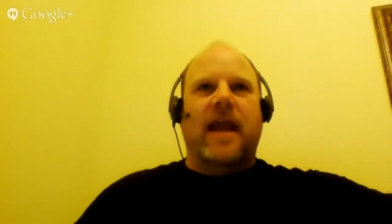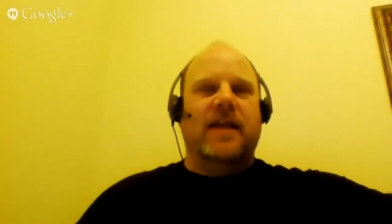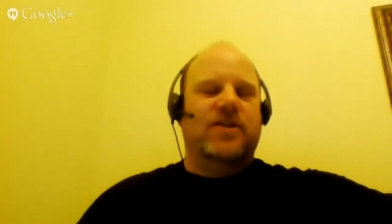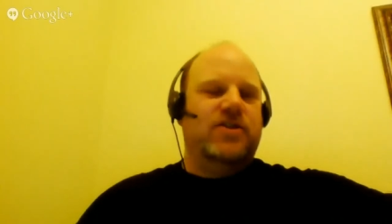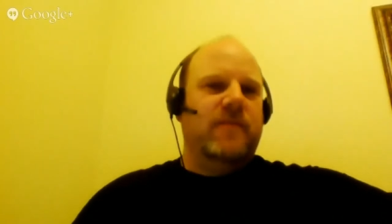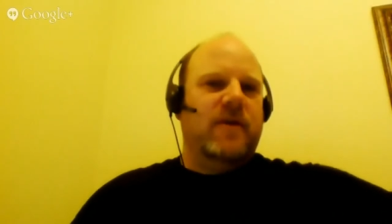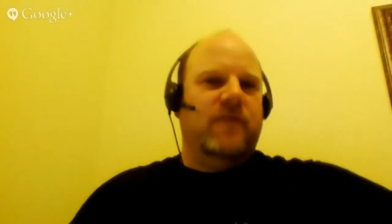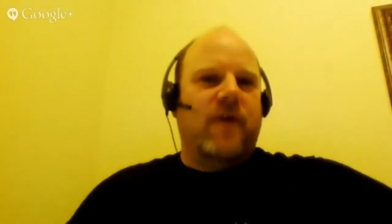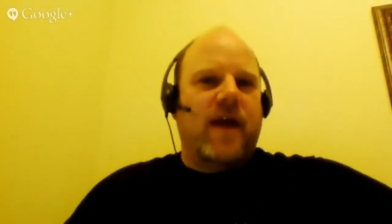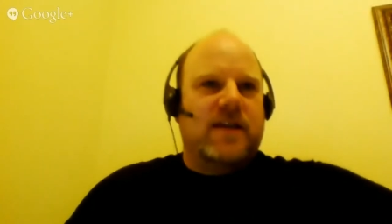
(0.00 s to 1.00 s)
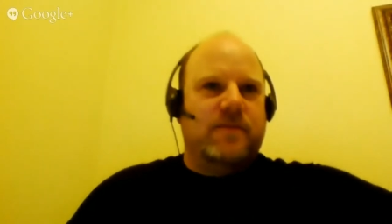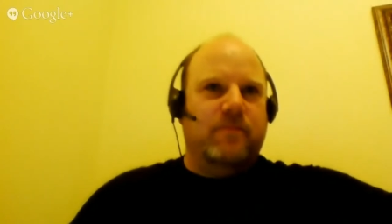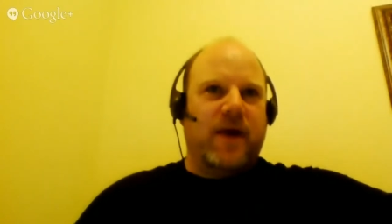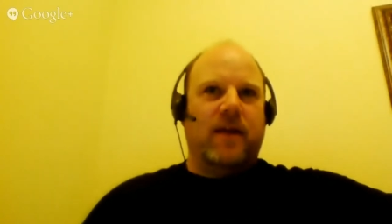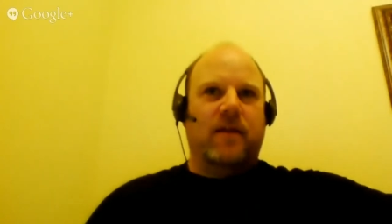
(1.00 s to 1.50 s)
It's GM advice,
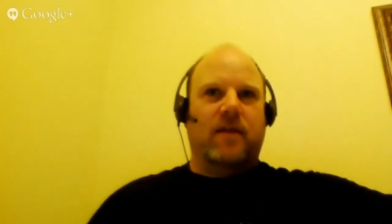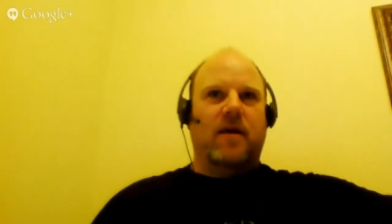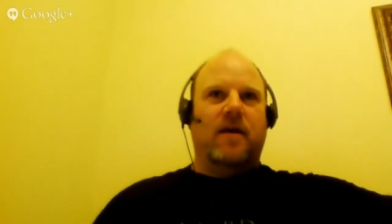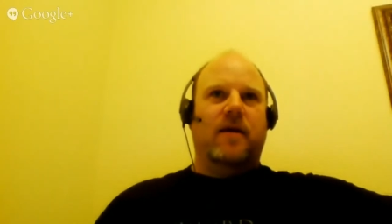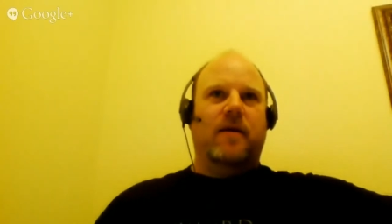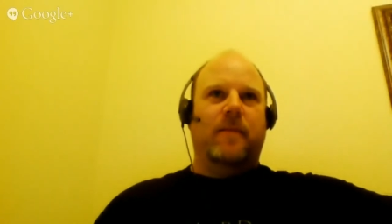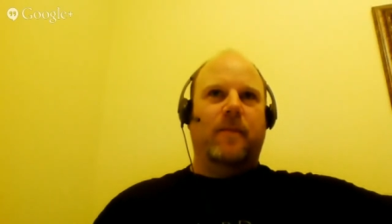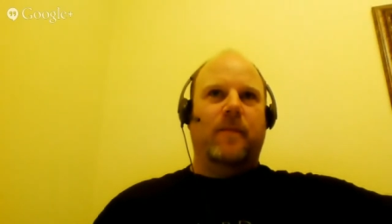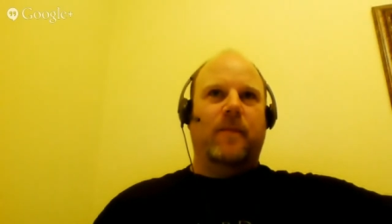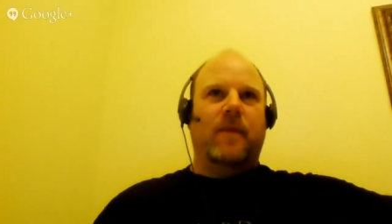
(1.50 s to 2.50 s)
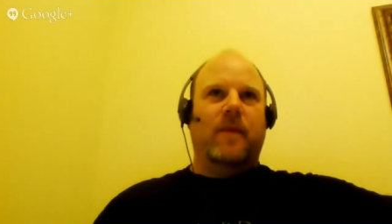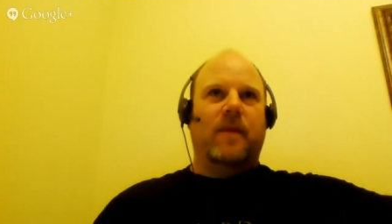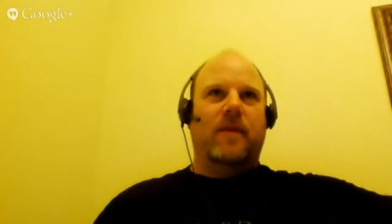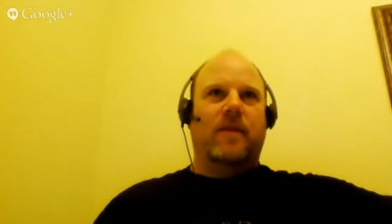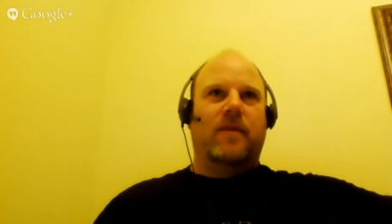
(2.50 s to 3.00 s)
but the
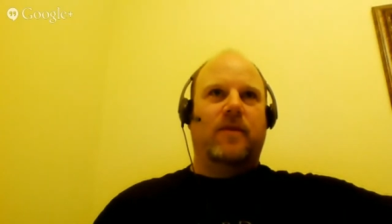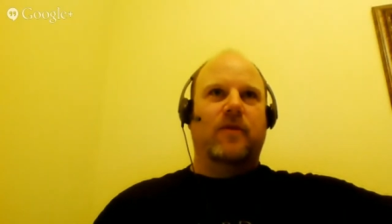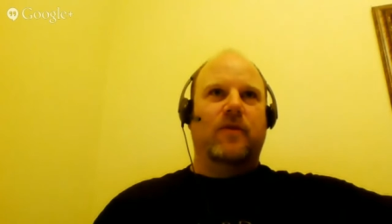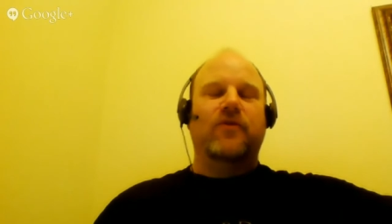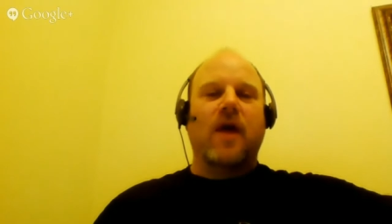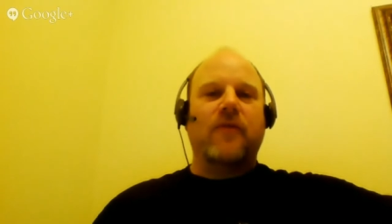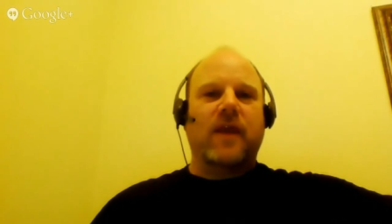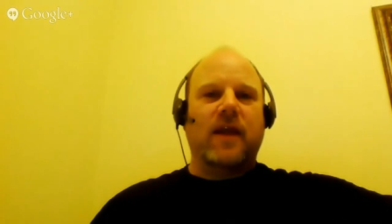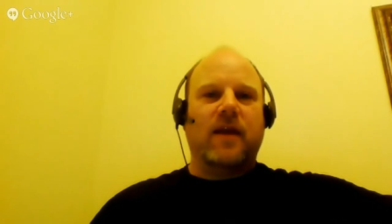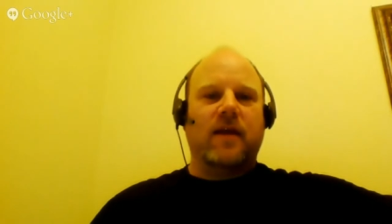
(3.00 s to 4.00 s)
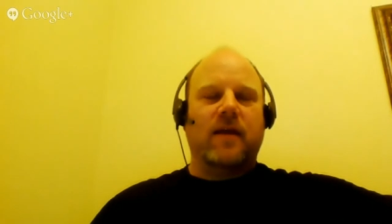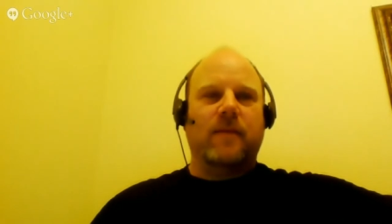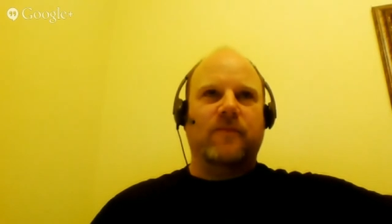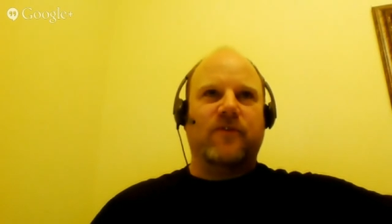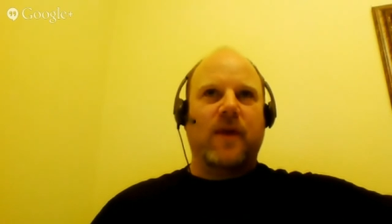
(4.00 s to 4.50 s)
there's nothing.
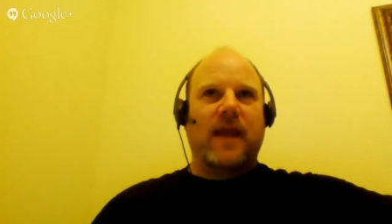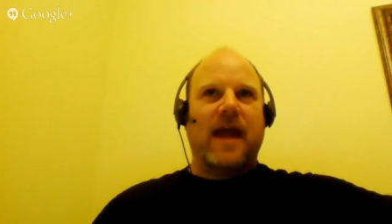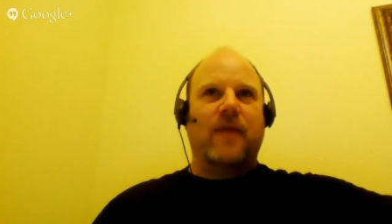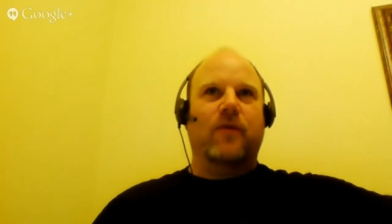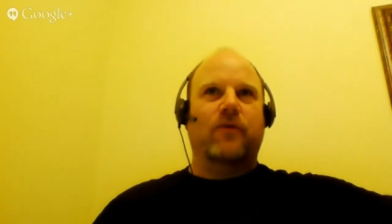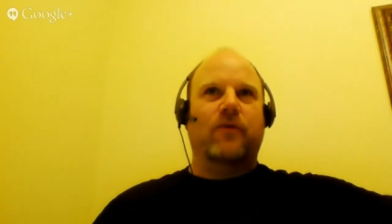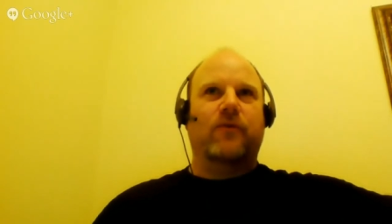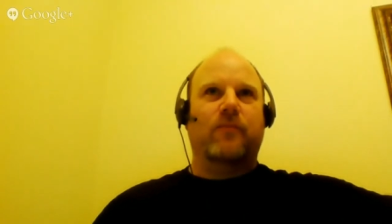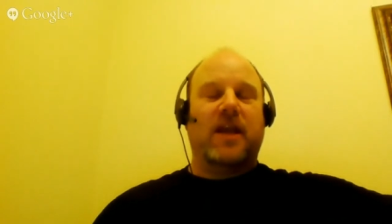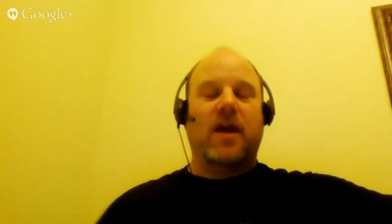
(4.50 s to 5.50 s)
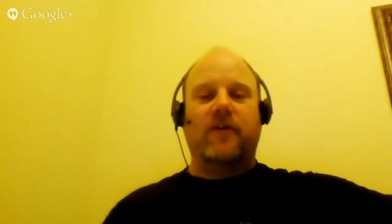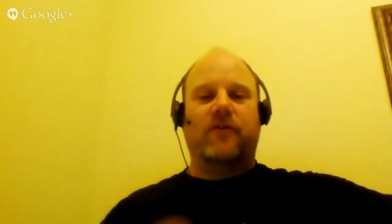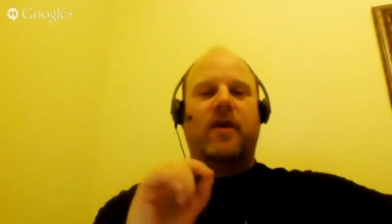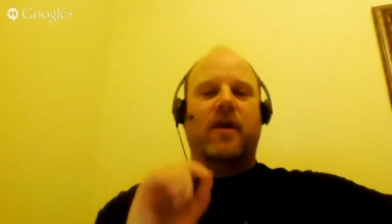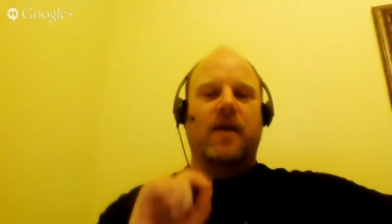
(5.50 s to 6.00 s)
So again, there's
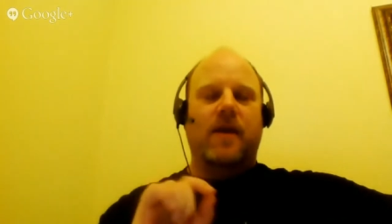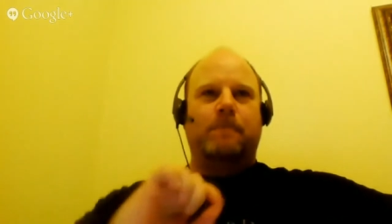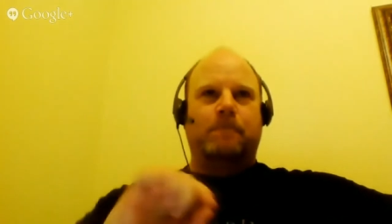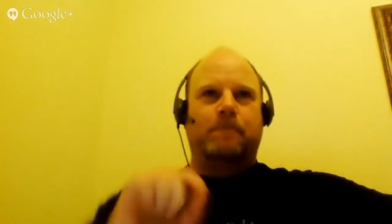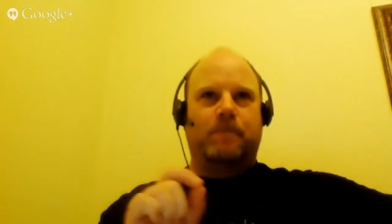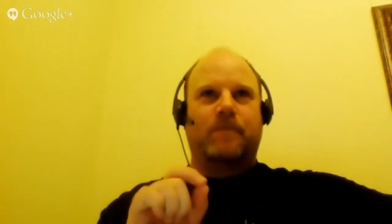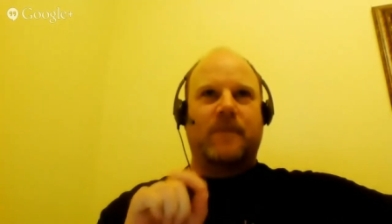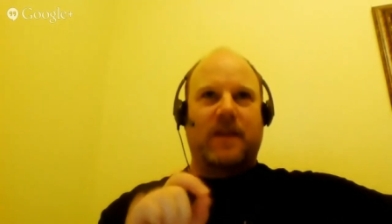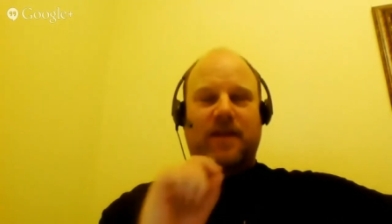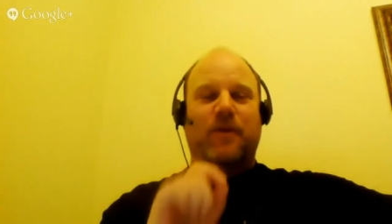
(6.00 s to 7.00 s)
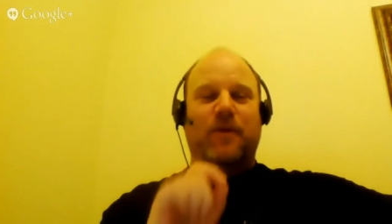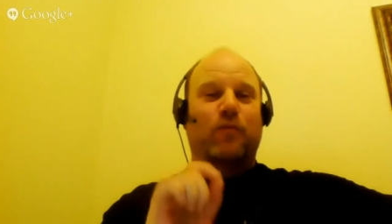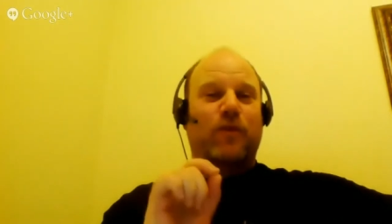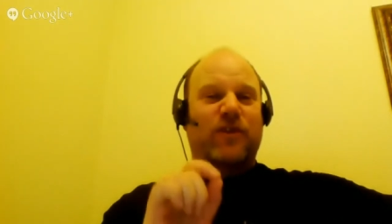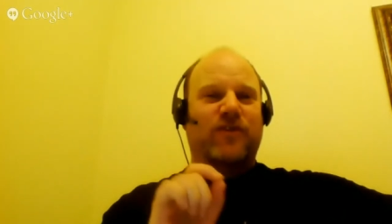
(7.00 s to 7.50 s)
because. Let me
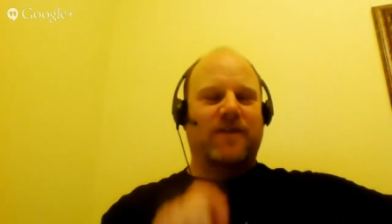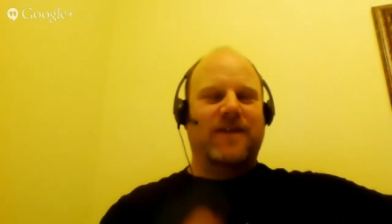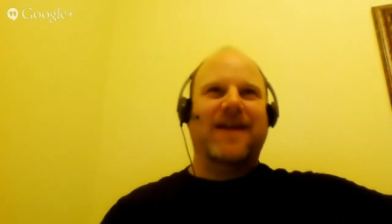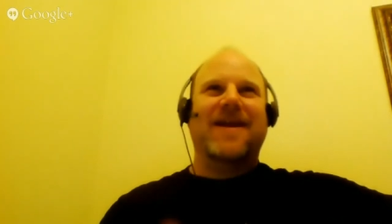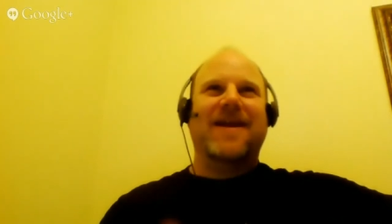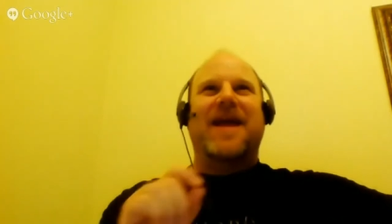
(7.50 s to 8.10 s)
restart that.